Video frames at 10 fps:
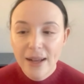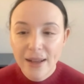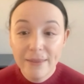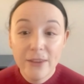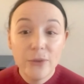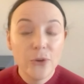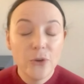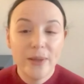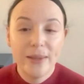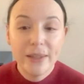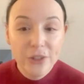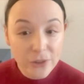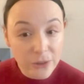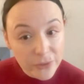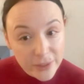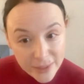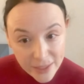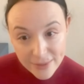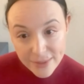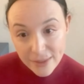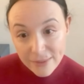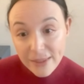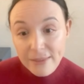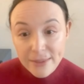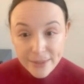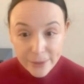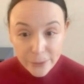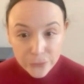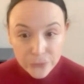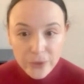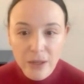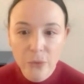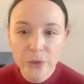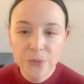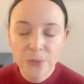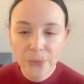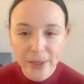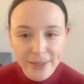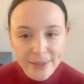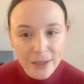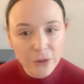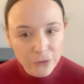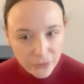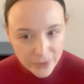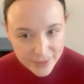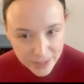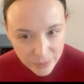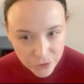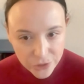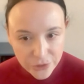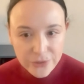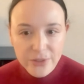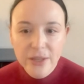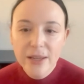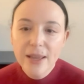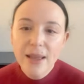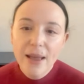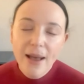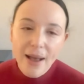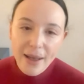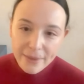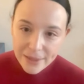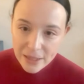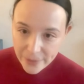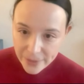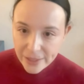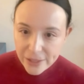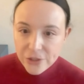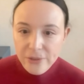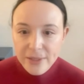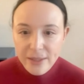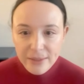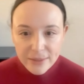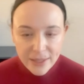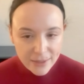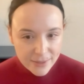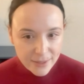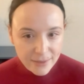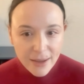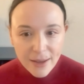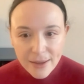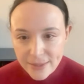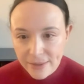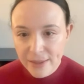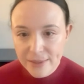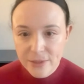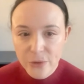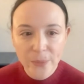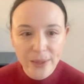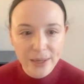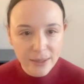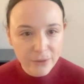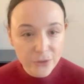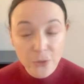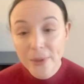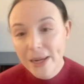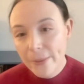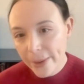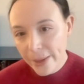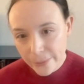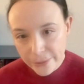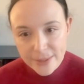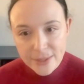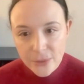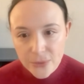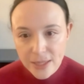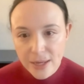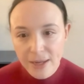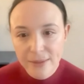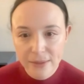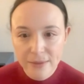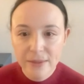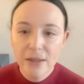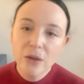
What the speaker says: at the documentation of the data set itself, which provides a lot of the assumptions and the limitations that the data set has. And there's normally a paper associated